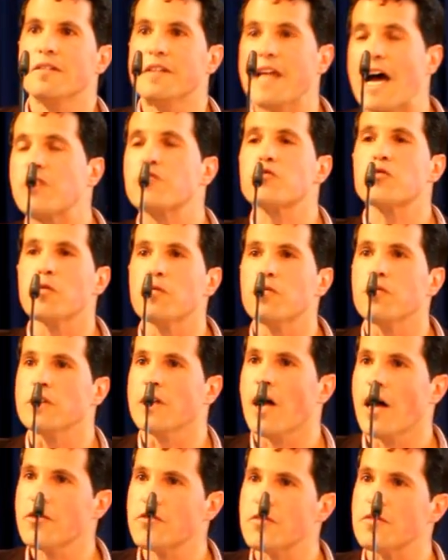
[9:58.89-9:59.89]
natural
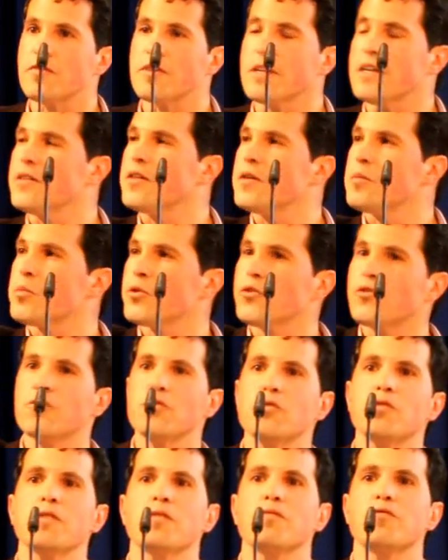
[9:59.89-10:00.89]
philosophy, the pursuit